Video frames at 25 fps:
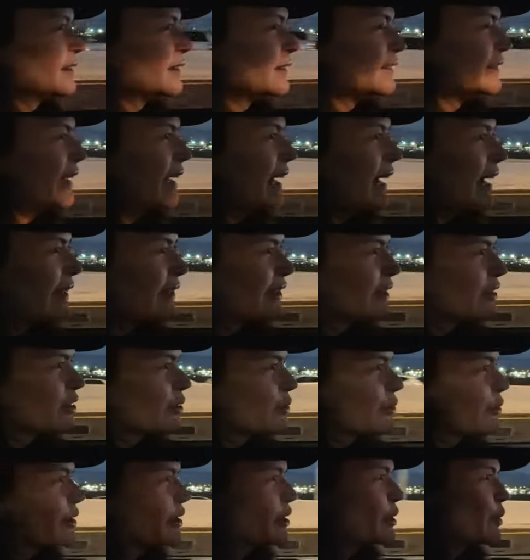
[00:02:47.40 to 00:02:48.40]
the island that
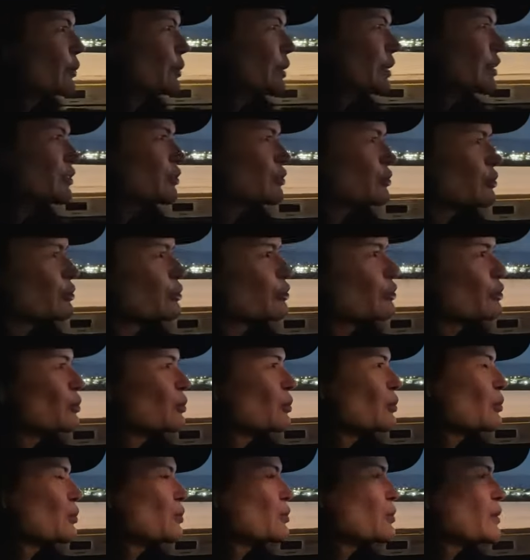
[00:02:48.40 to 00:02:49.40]
we're going to go
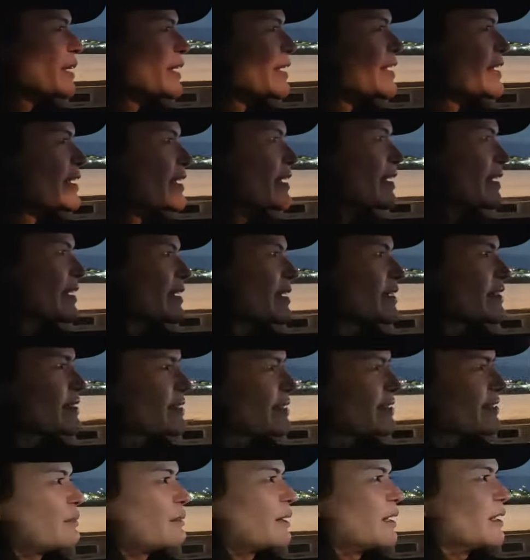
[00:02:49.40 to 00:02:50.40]
is
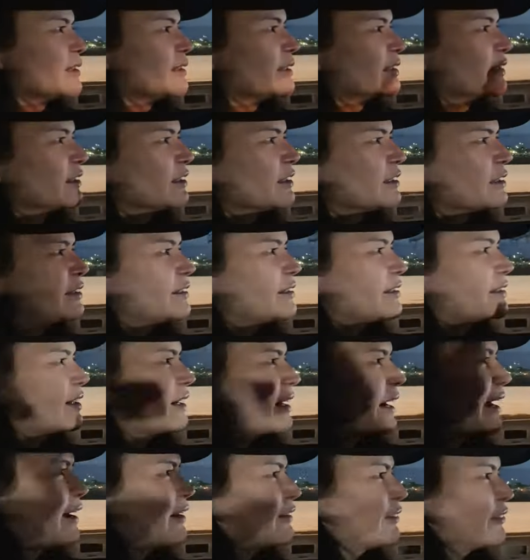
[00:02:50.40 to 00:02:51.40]
a little
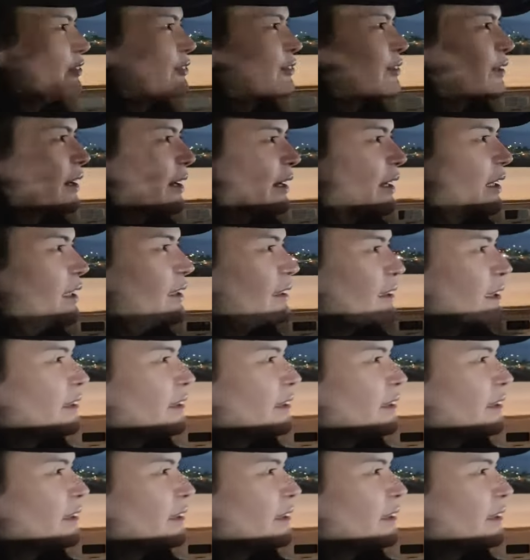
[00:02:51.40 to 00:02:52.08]
outside